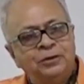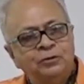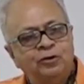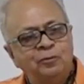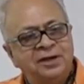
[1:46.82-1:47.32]

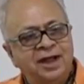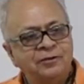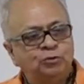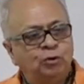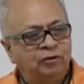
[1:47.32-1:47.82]
you have been
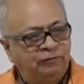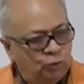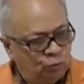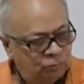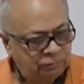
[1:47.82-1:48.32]
asked to
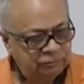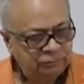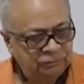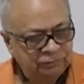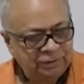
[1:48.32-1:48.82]
review
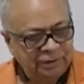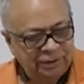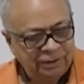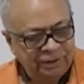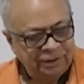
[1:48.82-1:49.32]

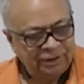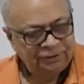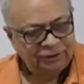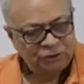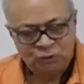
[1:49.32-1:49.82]

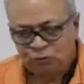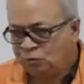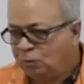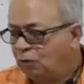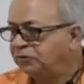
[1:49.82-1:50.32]
the
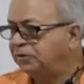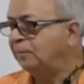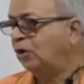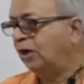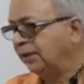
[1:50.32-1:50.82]
2 most
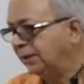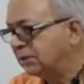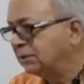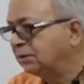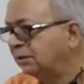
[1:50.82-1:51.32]

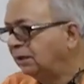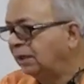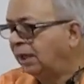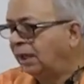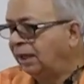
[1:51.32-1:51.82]
important
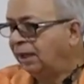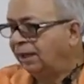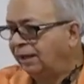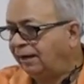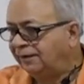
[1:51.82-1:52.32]

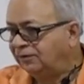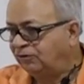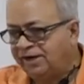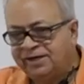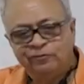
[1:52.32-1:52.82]

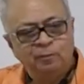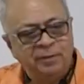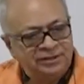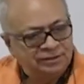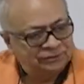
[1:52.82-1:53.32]
legislative
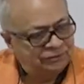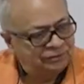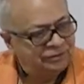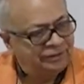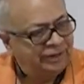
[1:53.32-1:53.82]

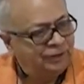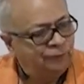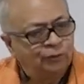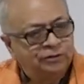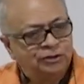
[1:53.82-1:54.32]
measures taken
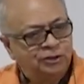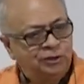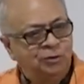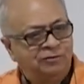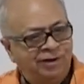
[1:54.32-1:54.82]
for the
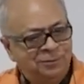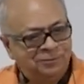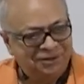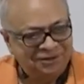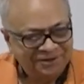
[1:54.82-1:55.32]
scheduled
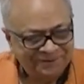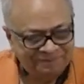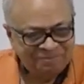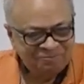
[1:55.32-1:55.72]
tribes in India.